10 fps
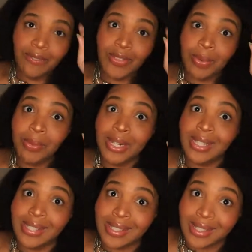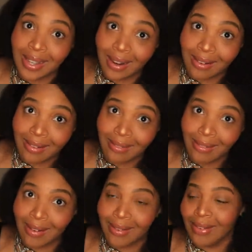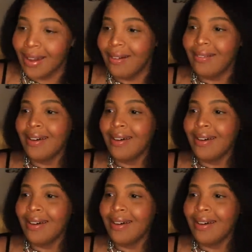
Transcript: very realistic. I don't know.